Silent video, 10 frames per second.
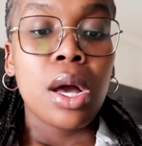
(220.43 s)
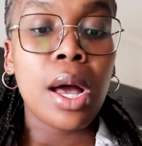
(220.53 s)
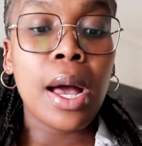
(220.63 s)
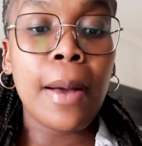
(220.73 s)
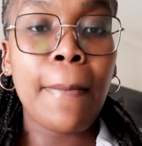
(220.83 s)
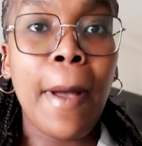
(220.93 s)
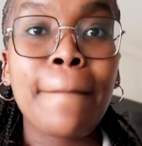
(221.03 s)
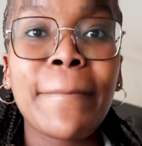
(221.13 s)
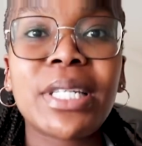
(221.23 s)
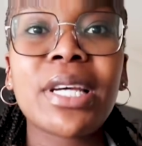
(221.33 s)

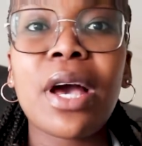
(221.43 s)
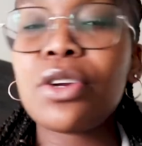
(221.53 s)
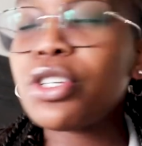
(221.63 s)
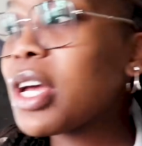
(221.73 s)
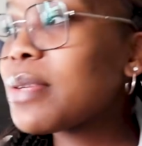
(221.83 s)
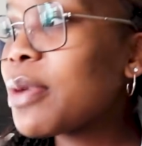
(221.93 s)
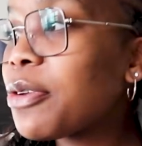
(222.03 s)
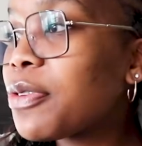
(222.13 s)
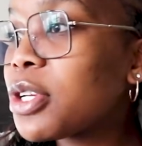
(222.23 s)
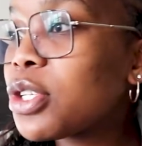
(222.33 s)
But yeah, I want to show you guys my
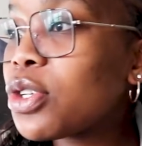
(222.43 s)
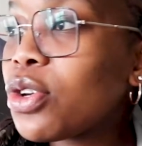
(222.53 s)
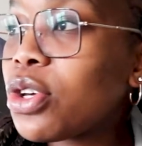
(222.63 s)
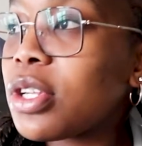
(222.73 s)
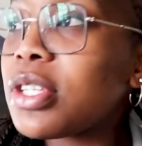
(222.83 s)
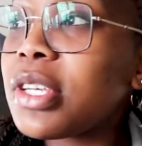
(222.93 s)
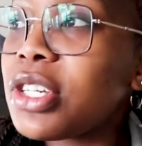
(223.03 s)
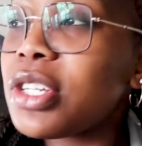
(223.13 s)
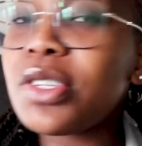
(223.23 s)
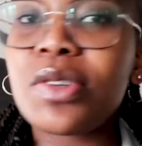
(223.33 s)
outfit. It's so cute. It's
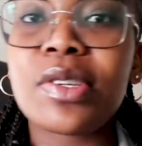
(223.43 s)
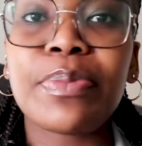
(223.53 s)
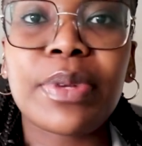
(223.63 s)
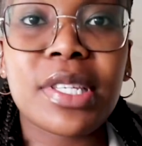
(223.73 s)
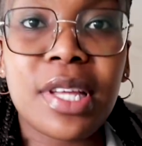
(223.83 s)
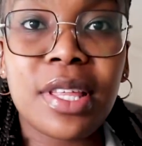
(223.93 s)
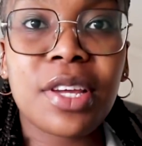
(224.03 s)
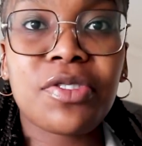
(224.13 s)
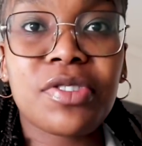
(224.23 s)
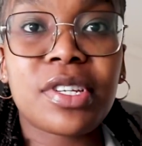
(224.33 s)
actually so simple. There's
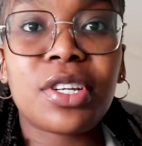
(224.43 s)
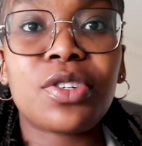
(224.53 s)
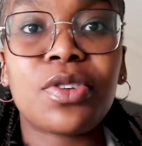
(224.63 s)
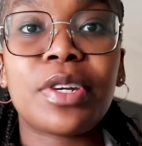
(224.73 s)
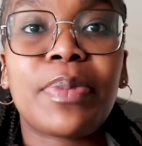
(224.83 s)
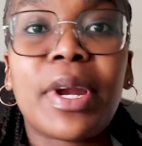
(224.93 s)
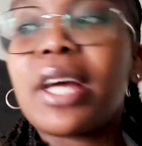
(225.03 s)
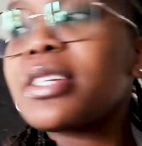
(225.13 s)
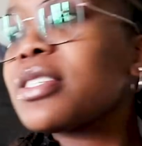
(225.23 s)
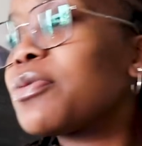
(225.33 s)
nothing interesting to it, but
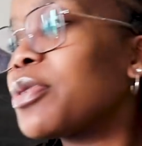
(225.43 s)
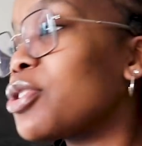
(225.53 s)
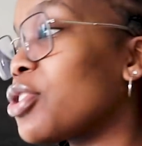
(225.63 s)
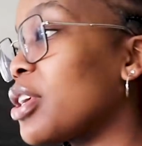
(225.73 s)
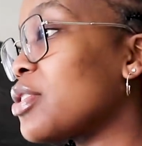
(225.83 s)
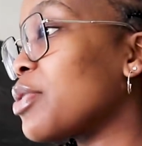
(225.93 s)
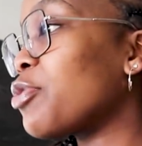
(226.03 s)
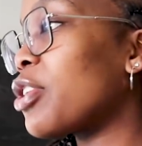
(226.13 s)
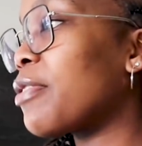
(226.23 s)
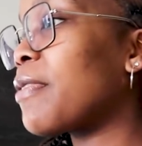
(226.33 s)
I just want to show you guys. I'm
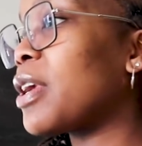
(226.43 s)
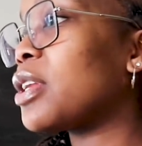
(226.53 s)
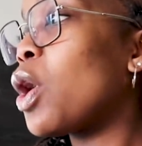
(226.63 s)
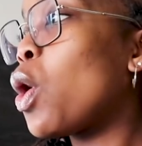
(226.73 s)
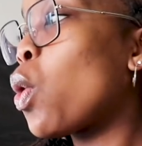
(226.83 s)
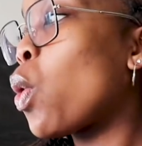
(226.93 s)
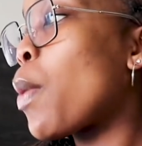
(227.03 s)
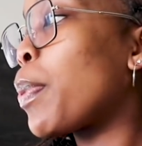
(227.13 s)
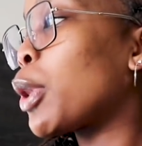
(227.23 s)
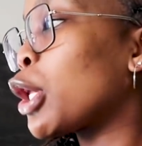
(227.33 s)
trying to find
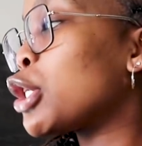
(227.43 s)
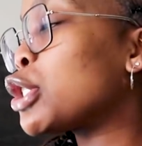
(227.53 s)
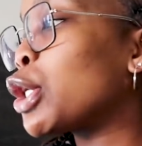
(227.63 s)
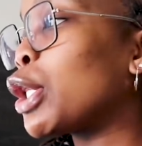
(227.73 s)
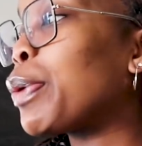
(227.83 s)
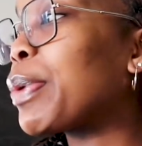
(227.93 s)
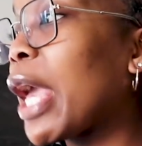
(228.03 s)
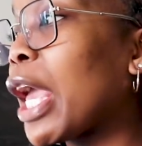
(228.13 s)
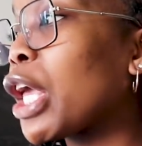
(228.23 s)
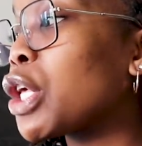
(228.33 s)
a place to
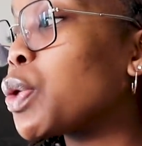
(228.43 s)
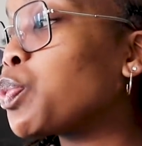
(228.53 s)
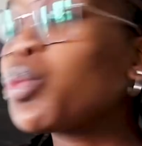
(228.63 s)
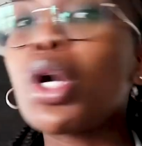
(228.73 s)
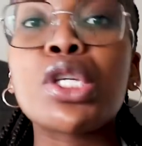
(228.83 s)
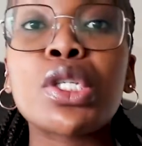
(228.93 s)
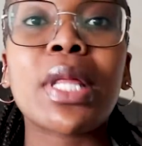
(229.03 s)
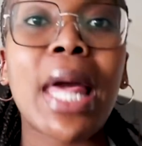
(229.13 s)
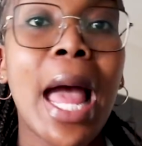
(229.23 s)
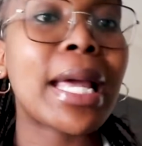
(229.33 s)
locate you so
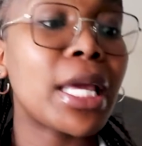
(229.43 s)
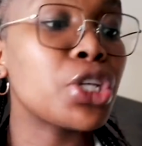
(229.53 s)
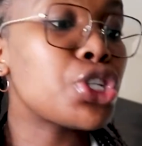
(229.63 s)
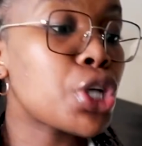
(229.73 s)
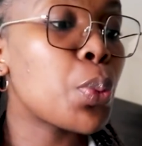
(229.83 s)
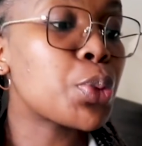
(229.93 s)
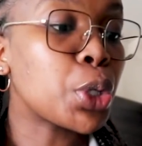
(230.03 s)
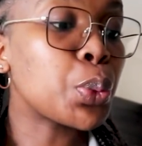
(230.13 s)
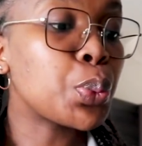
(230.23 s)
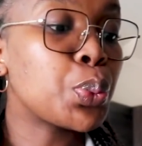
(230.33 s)
that I can show
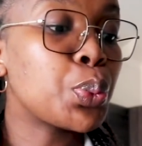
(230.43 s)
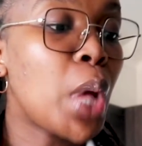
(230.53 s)
you.